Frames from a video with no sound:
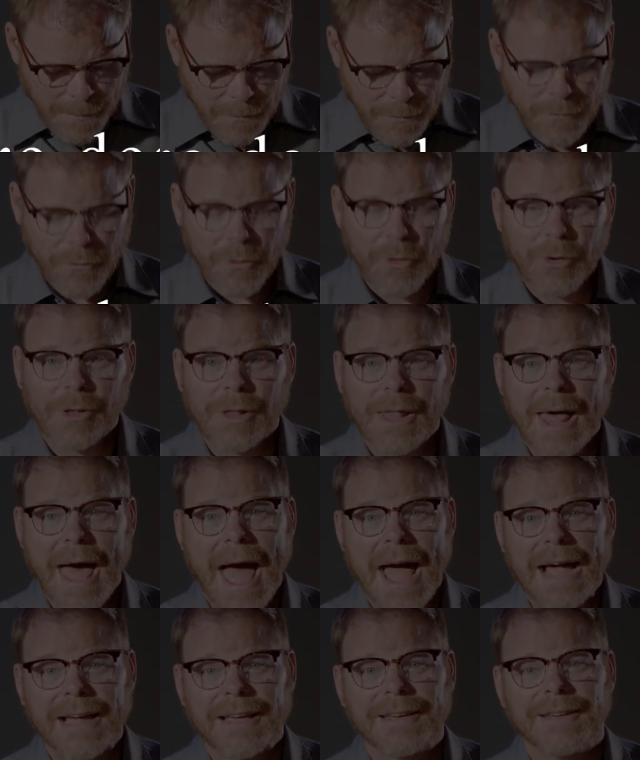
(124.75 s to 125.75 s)
for
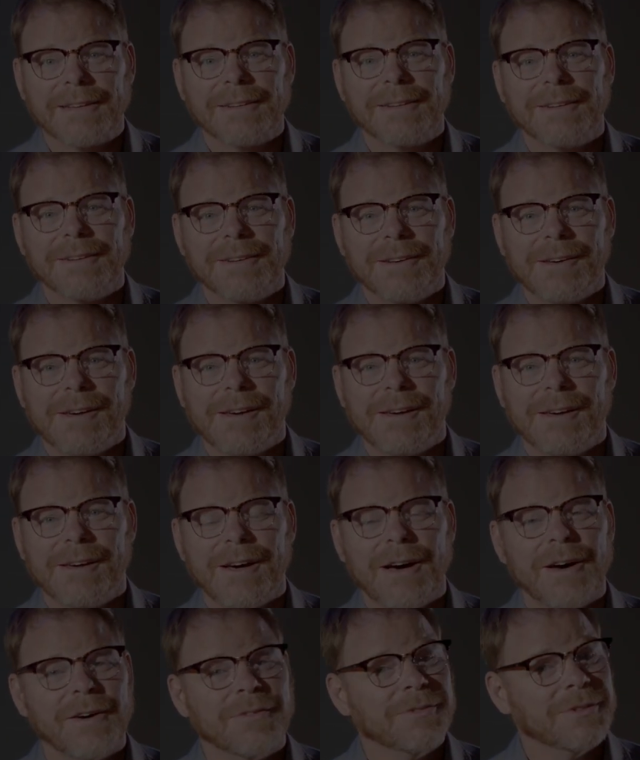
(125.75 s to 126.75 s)
lack
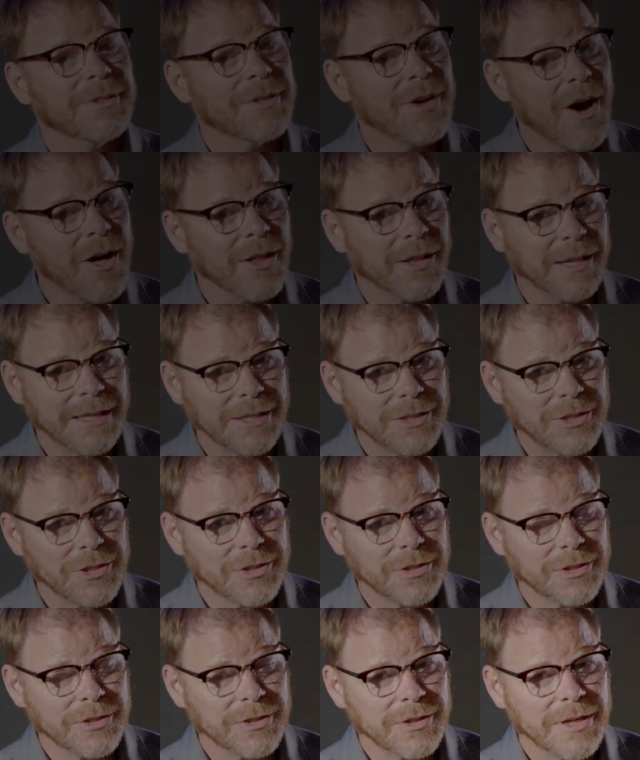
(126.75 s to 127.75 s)
of
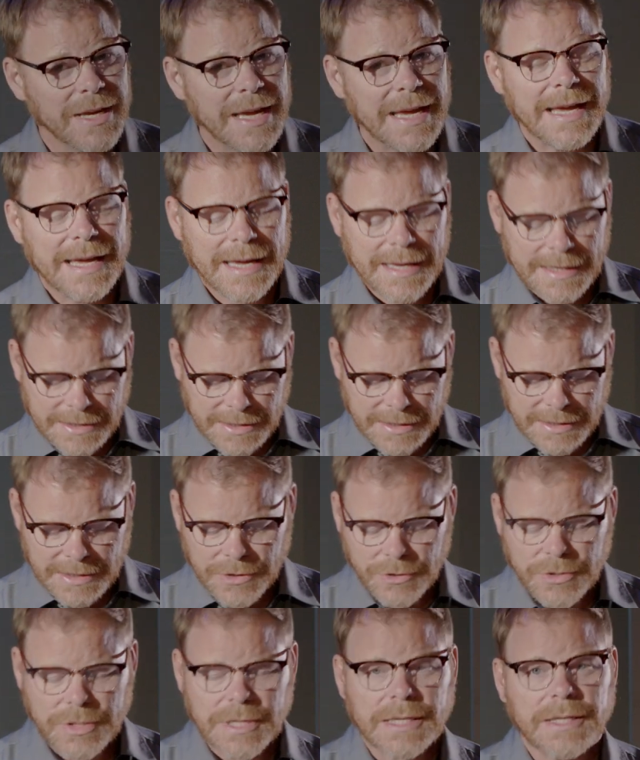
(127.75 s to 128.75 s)
knowledge. See, it's
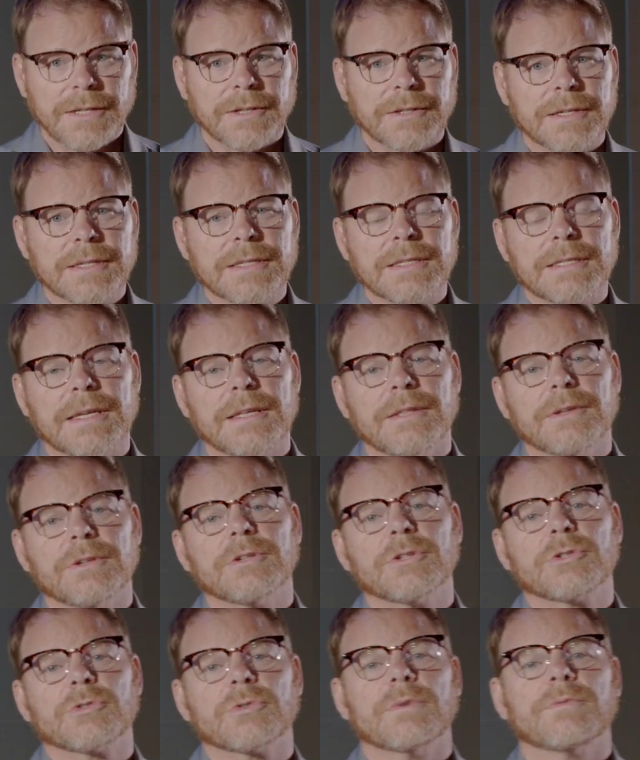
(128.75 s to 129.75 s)
interesting here. It doesn't say they're
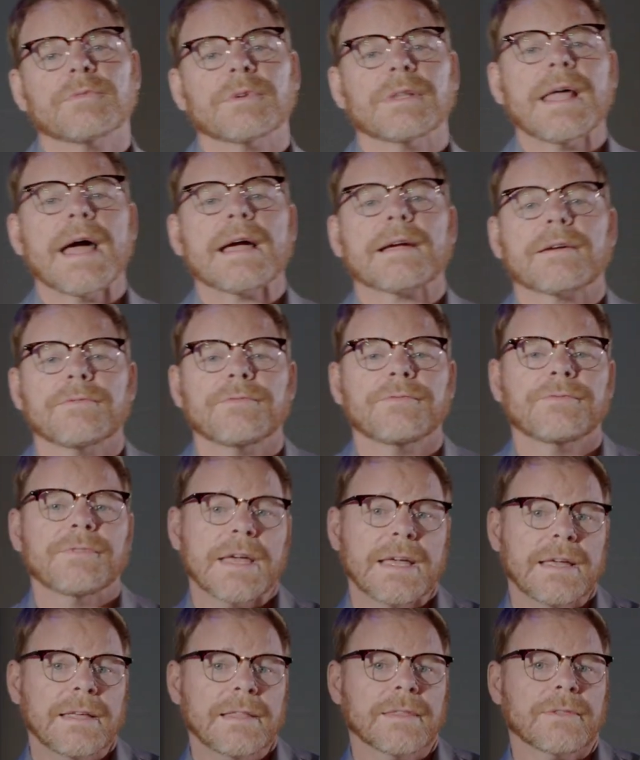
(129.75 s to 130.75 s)
destroyed for lack of
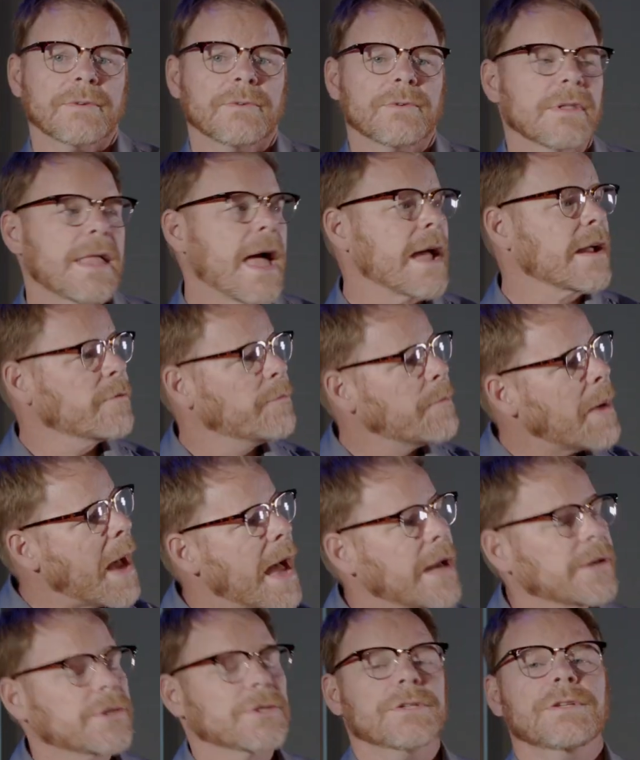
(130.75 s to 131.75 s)
faith or lack of
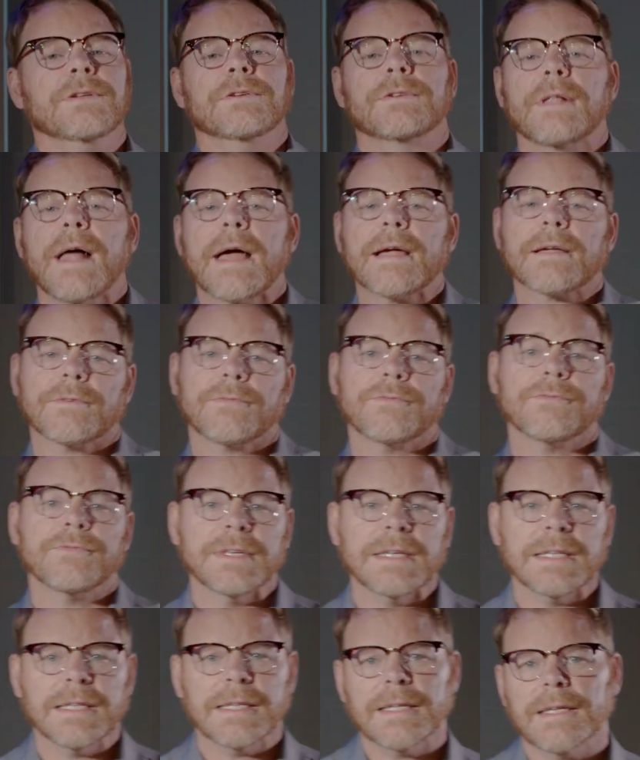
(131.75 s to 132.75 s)
passion or lack of
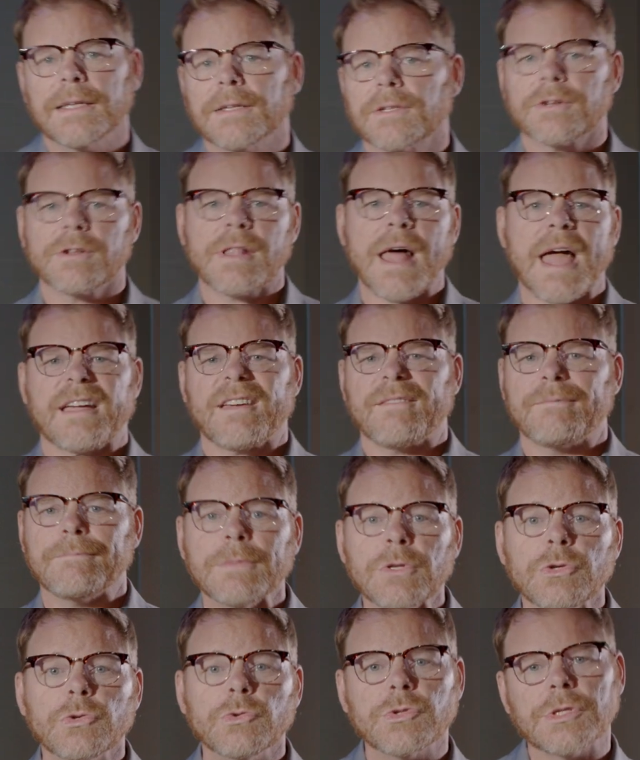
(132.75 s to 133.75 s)
feelings or lack of
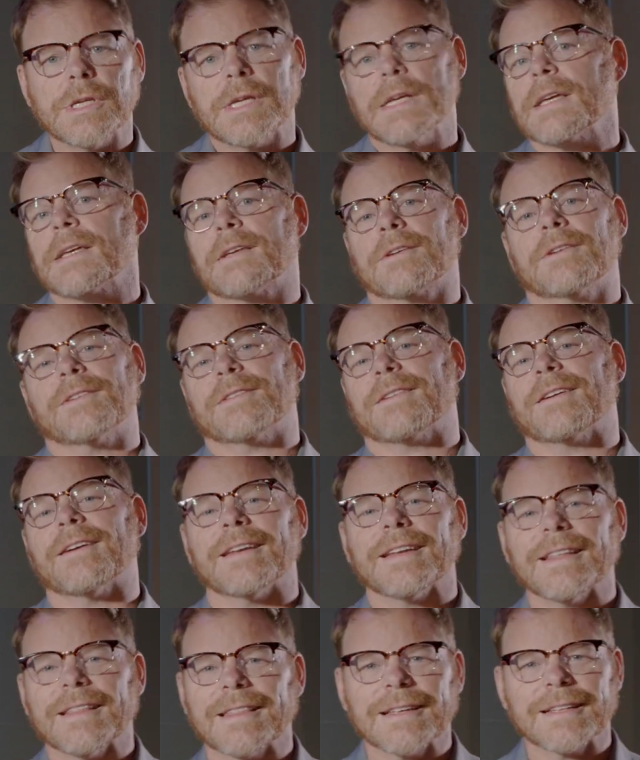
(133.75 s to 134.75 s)
music or
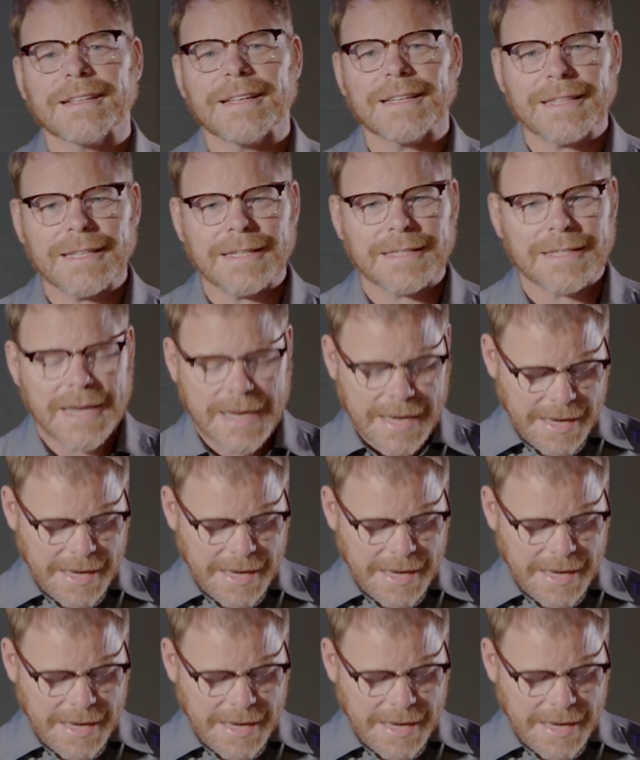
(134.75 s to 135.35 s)
anything like this.